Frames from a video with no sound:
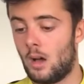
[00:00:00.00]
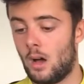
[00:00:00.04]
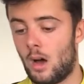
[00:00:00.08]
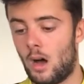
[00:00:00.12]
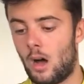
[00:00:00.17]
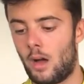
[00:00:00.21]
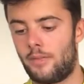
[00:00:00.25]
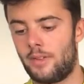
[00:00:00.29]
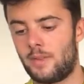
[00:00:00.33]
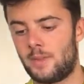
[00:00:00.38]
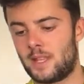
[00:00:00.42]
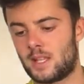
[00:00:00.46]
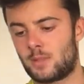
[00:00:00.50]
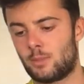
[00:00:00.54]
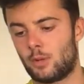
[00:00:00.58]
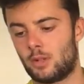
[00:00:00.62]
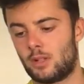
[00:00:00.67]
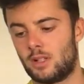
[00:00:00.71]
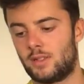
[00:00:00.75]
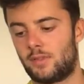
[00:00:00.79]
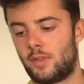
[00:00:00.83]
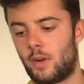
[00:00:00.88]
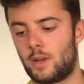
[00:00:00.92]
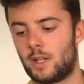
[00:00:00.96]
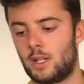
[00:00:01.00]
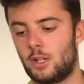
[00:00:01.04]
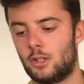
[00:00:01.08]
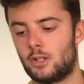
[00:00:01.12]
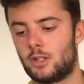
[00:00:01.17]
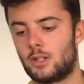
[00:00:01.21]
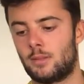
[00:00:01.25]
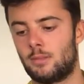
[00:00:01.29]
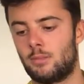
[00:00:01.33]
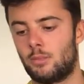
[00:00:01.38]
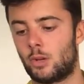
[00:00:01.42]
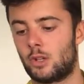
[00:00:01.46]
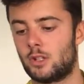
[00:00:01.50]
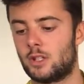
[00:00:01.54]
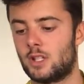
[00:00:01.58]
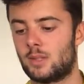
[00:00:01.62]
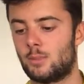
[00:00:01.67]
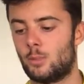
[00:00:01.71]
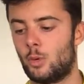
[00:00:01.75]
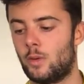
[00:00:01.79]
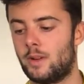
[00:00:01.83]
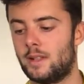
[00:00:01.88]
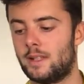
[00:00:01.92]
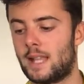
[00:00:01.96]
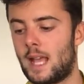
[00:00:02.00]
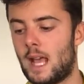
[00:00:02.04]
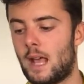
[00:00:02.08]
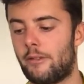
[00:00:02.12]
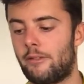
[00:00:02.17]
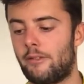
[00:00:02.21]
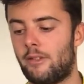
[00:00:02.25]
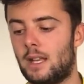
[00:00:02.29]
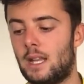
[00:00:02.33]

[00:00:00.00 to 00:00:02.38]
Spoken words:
I think this model is very good because it's more in depth,